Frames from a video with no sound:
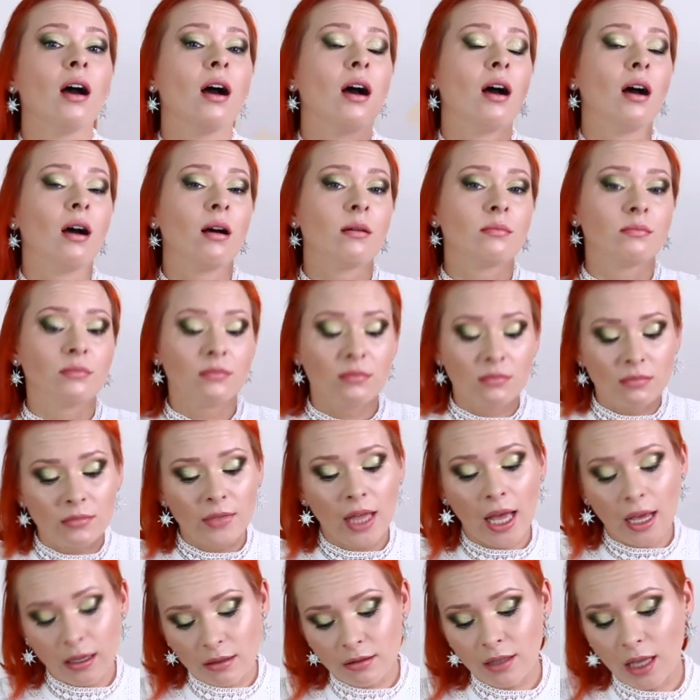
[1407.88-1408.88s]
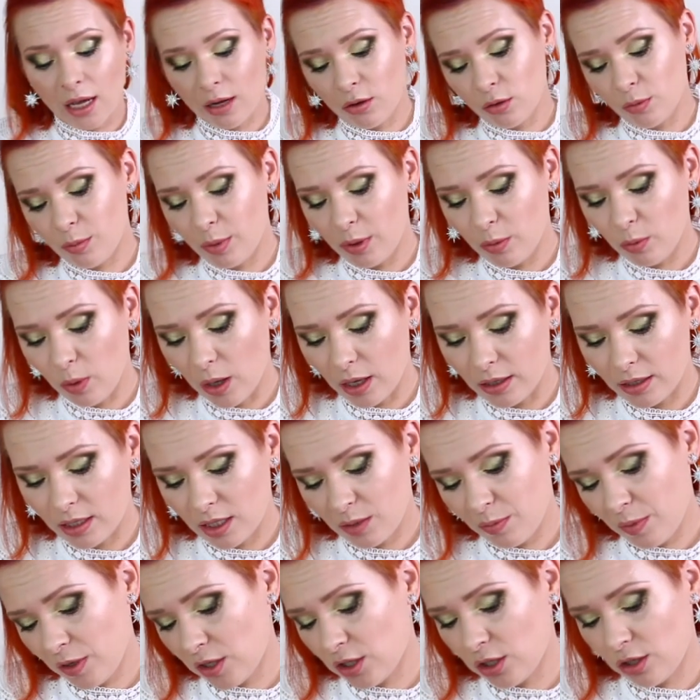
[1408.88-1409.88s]
that could be one,
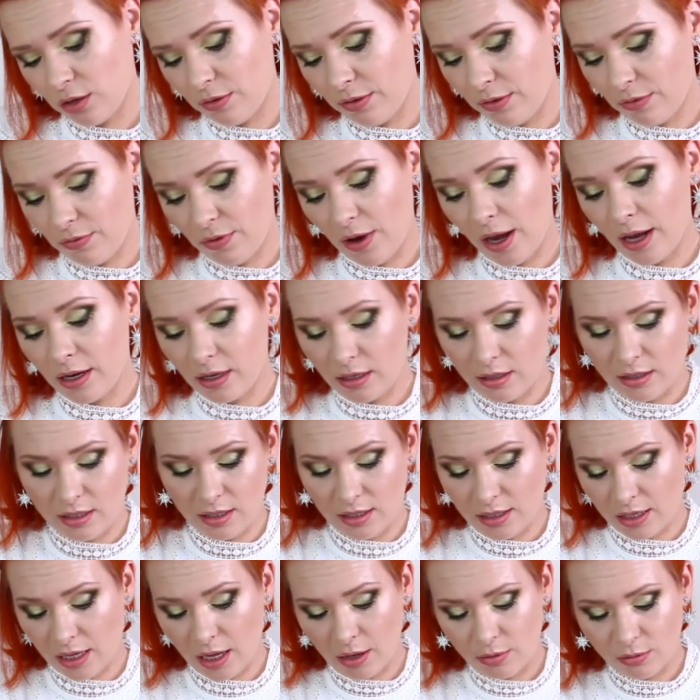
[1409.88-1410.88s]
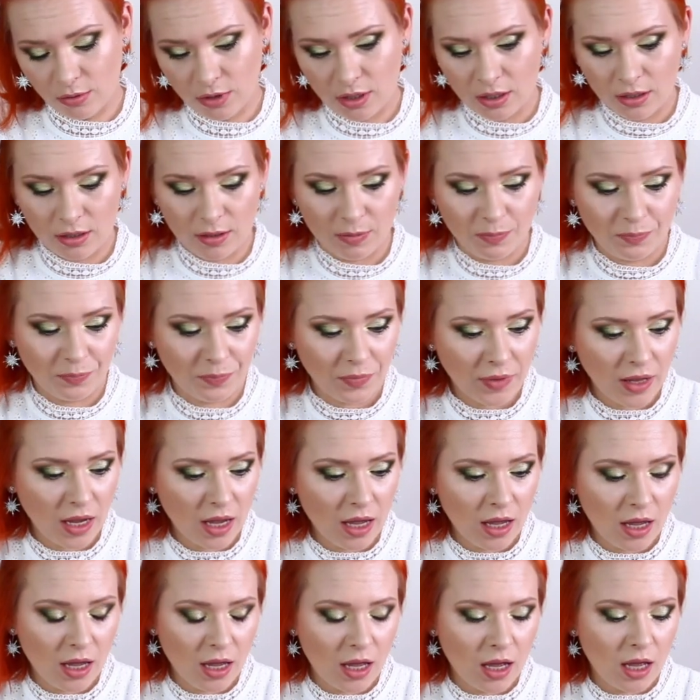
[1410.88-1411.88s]
especially if you find it discounted.
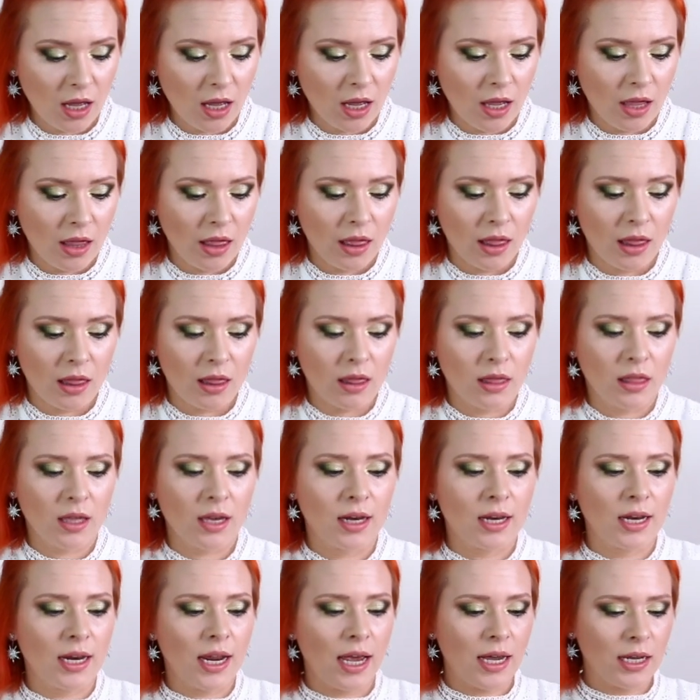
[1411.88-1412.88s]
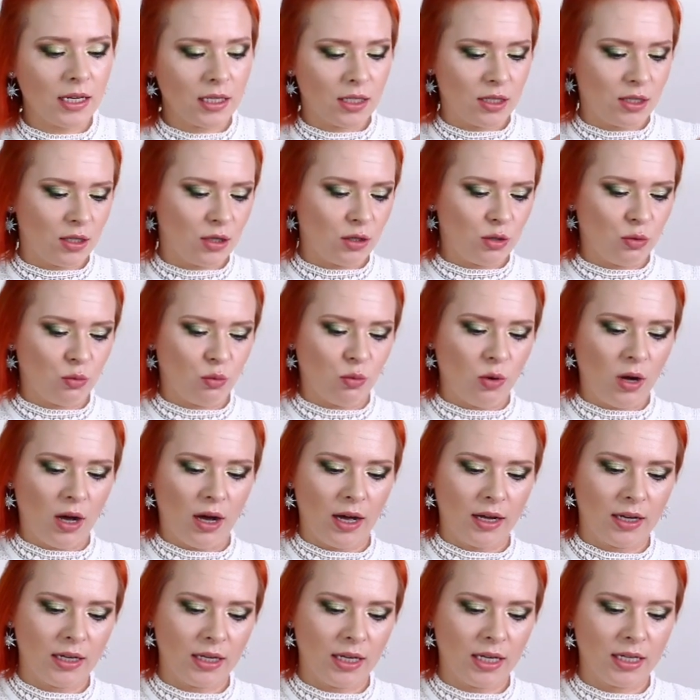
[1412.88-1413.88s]
The next
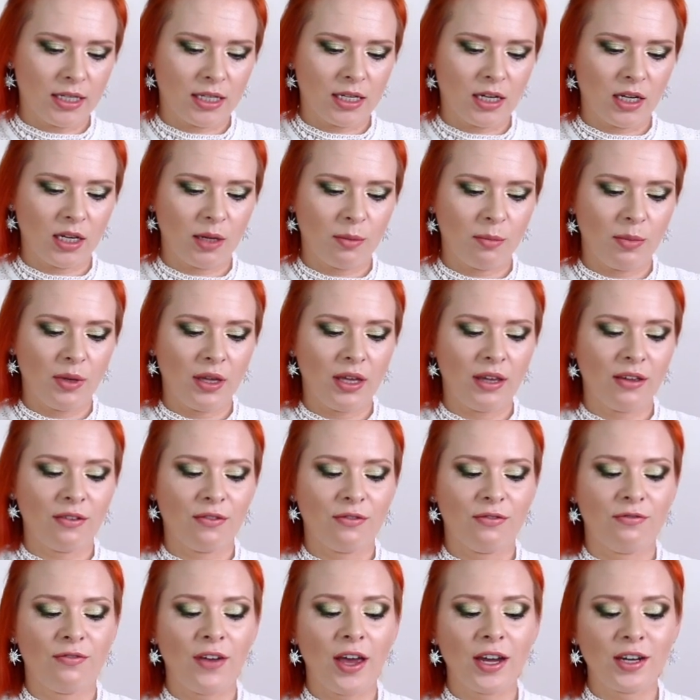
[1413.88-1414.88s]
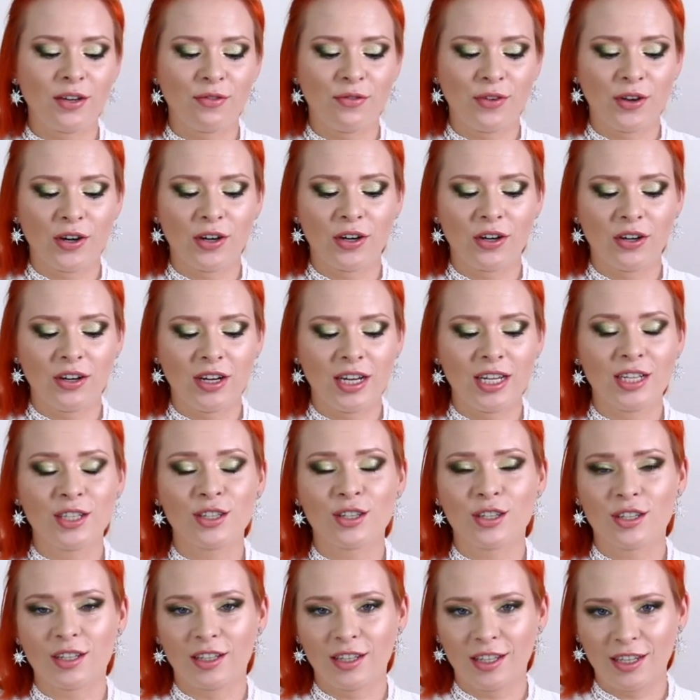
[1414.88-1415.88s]
one is gonna be Vetiver
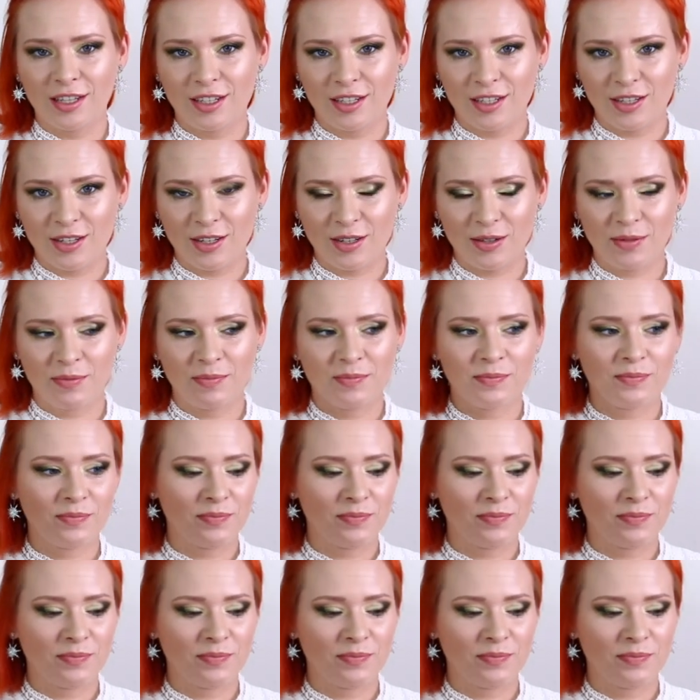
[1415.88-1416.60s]
Insolent.